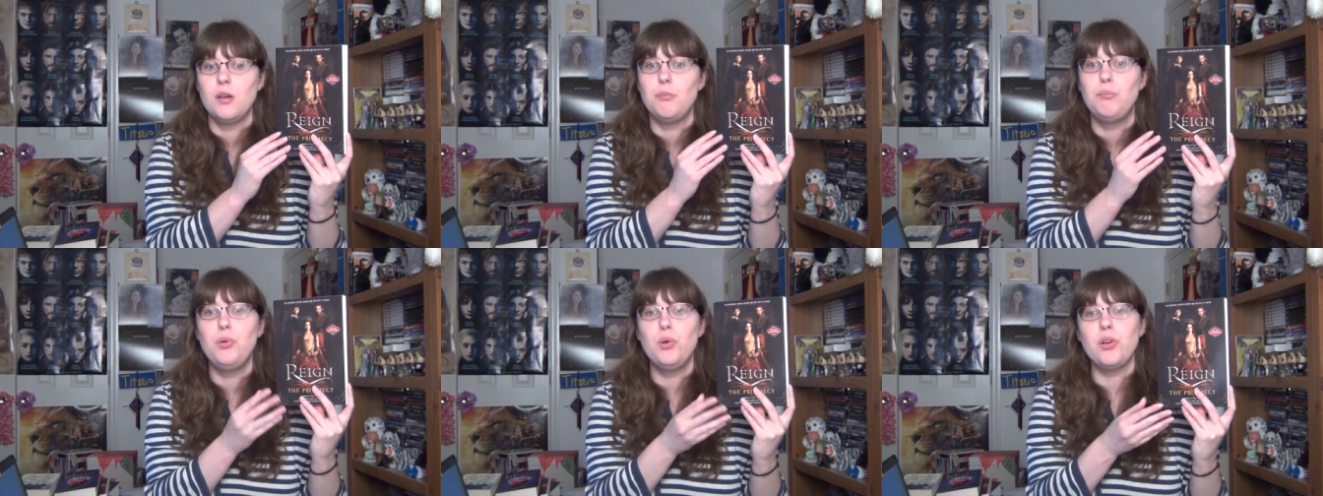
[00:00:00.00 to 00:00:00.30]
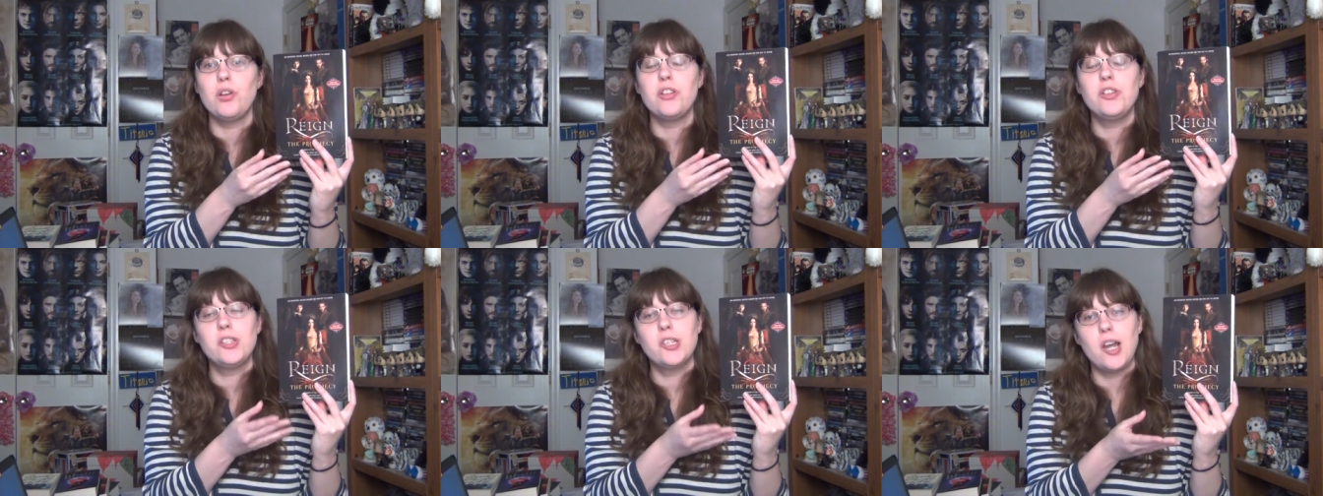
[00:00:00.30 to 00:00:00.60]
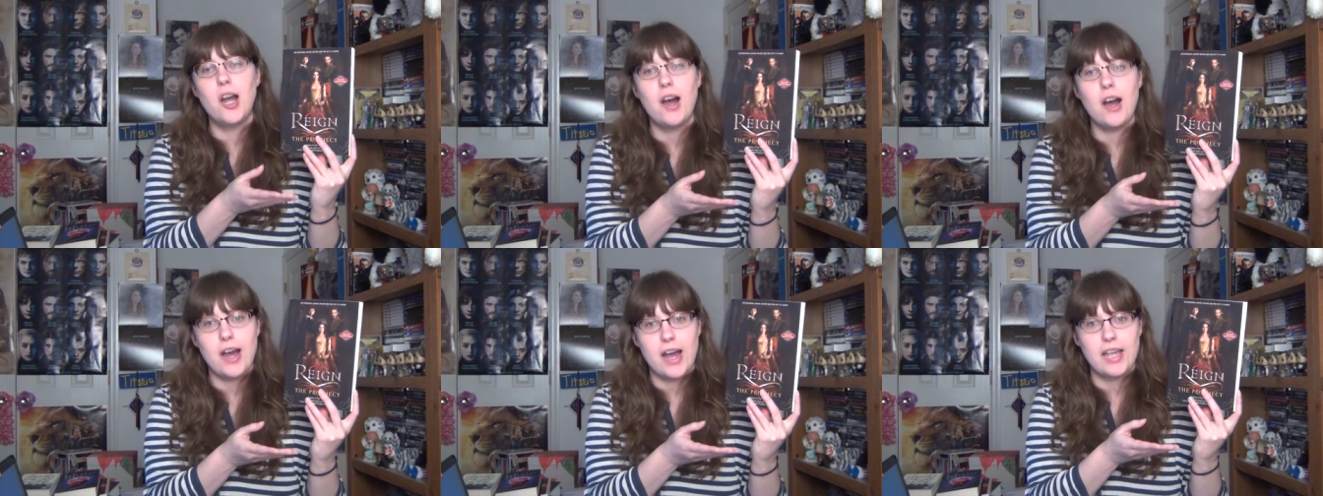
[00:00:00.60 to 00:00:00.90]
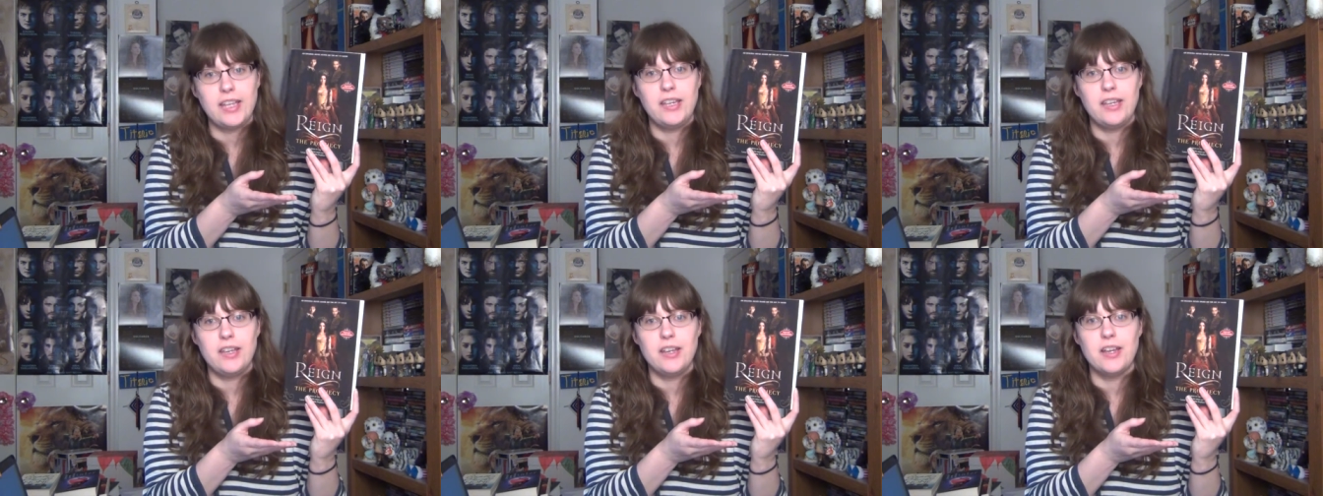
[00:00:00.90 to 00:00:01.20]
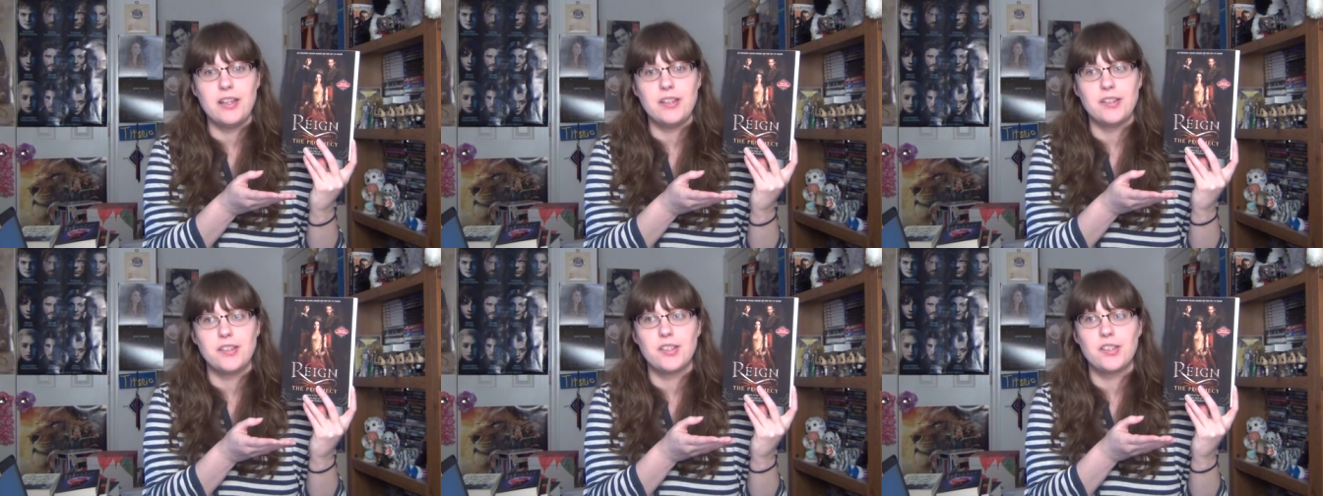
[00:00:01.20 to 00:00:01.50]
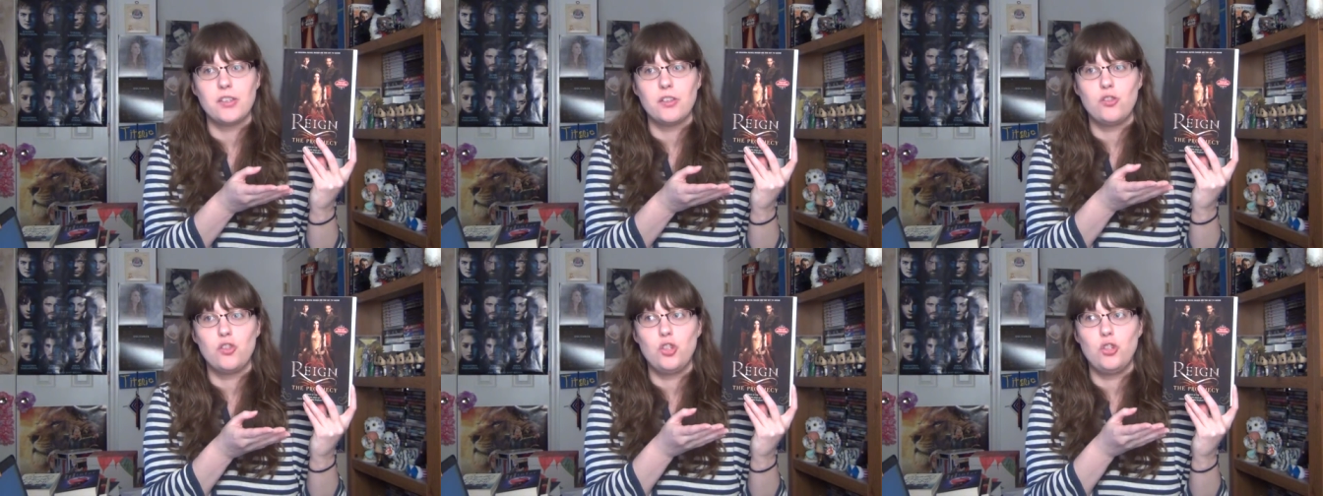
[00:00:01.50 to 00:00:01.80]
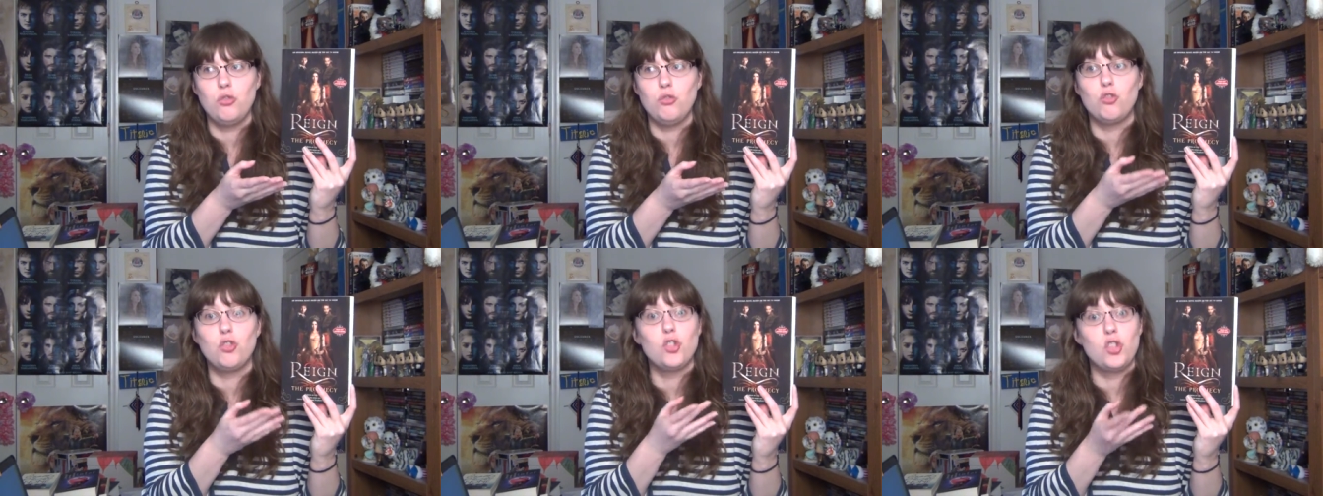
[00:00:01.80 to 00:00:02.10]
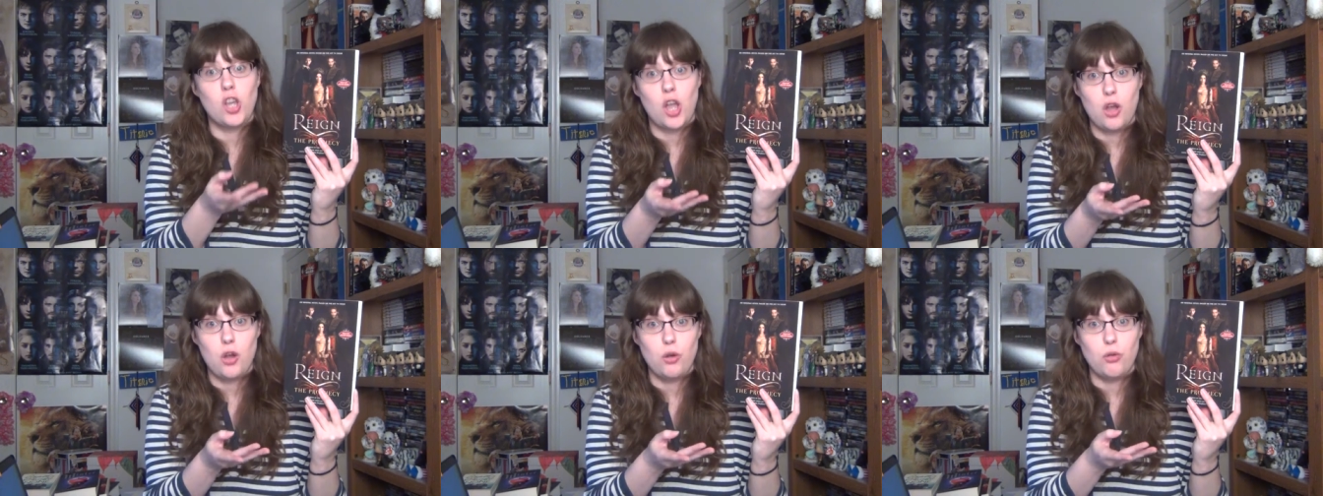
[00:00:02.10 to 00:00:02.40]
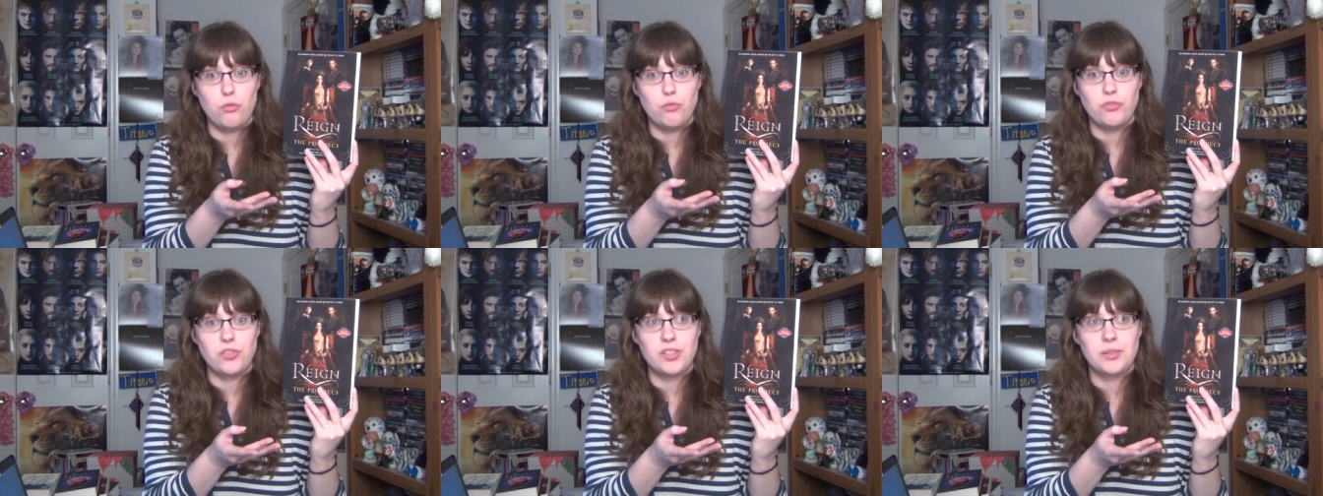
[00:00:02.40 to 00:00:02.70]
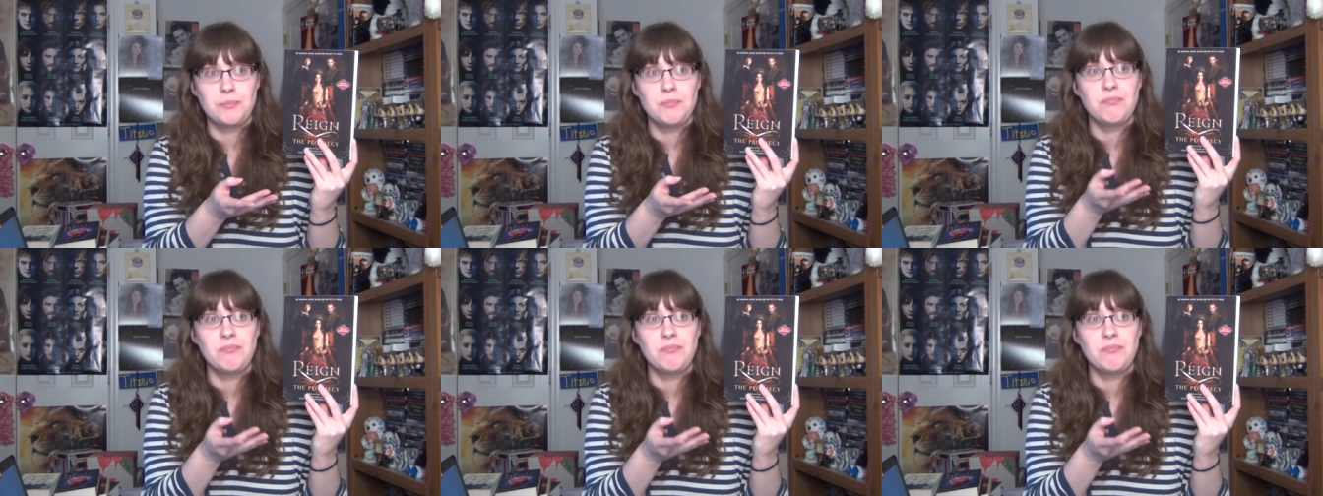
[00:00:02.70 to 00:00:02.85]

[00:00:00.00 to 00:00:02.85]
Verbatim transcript: book tie-ins to shows,